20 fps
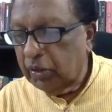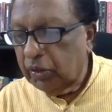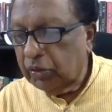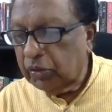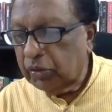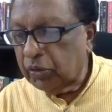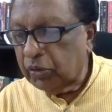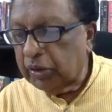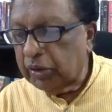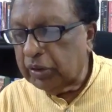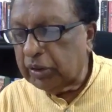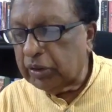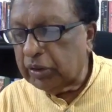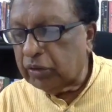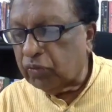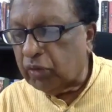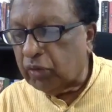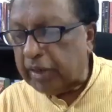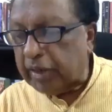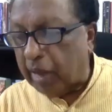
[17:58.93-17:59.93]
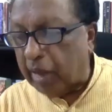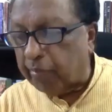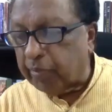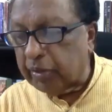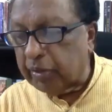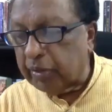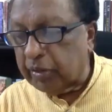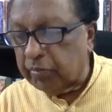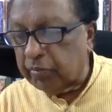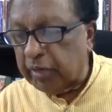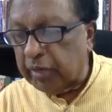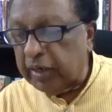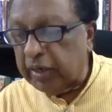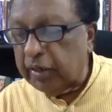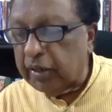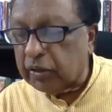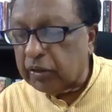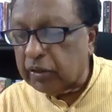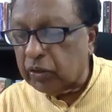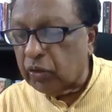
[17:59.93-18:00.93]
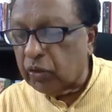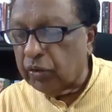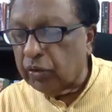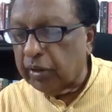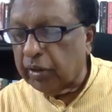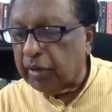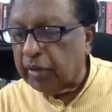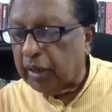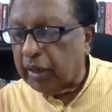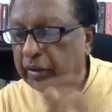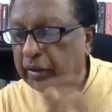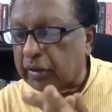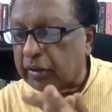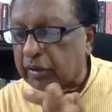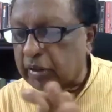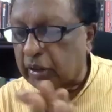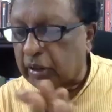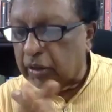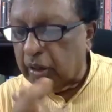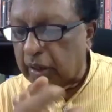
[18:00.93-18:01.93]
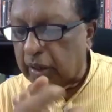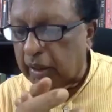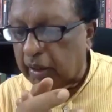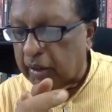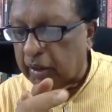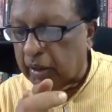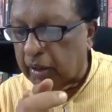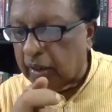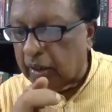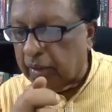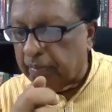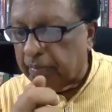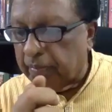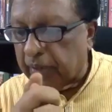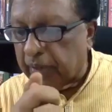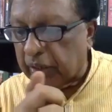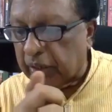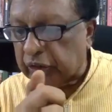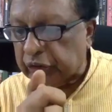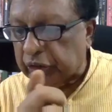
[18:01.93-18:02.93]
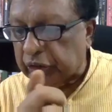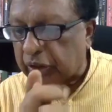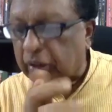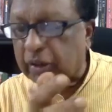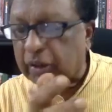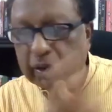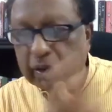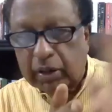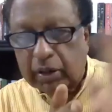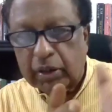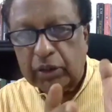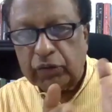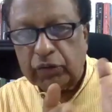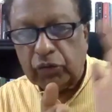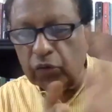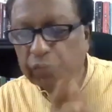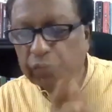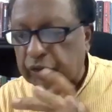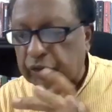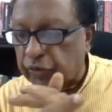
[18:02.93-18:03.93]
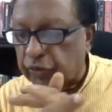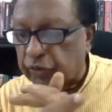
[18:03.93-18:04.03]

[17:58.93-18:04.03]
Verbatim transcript: So this is what happened many years ago in the United States, in uh, Russia, in the Soviet